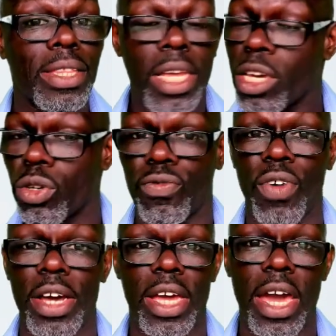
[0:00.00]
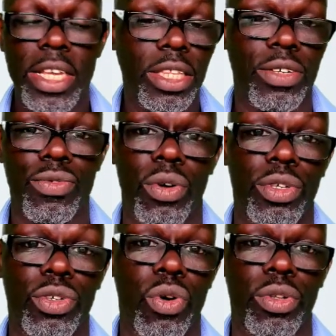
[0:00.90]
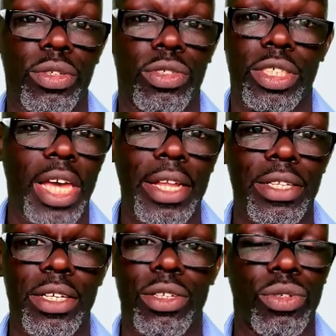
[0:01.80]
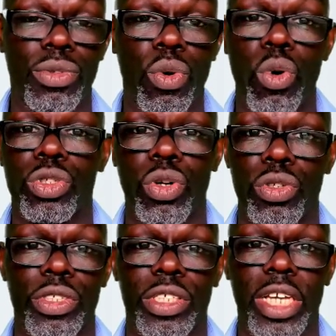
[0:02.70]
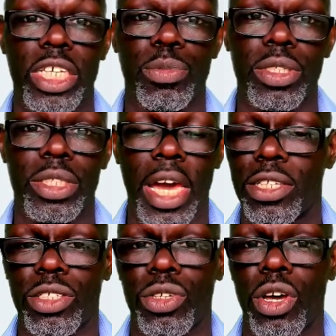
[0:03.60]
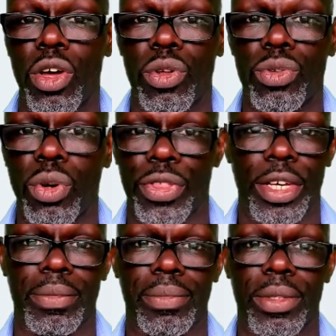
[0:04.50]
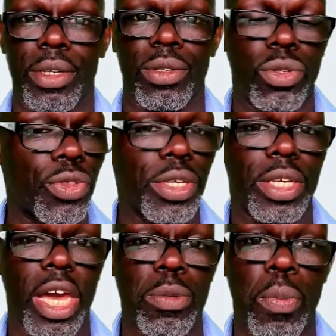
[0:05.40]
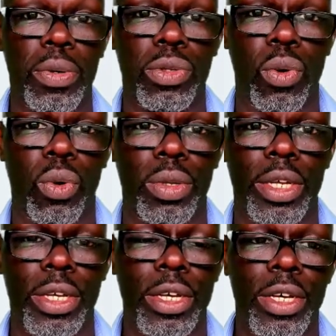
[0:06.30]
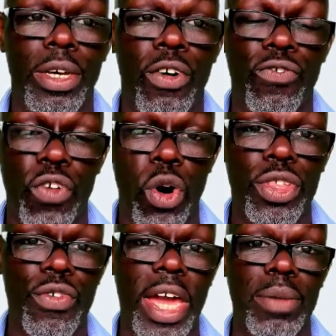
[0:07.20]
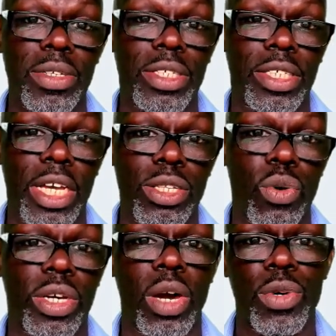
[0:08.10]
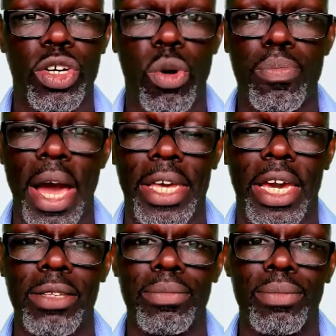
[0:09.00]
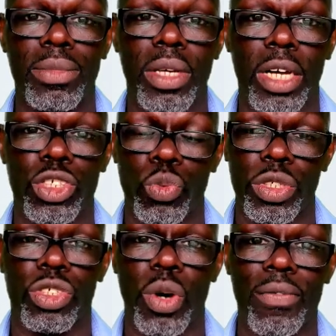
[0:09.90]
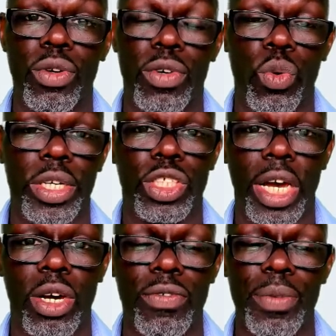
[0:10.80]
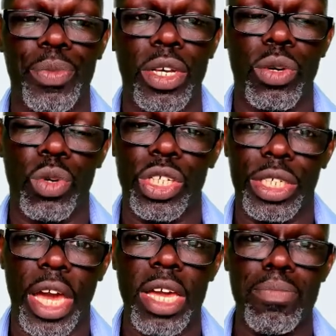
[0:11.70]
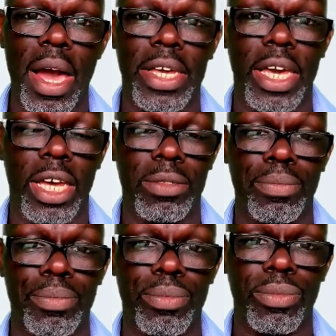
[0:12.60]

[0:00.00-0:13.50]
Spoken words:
they couldn't find anything wrong at all. They'd scanned her, they'd done all sorts of assessment tests on her, nothing came up at all. Father rang me to say, look, can we come back in? I just want you to have another quick check of her. When she came back in,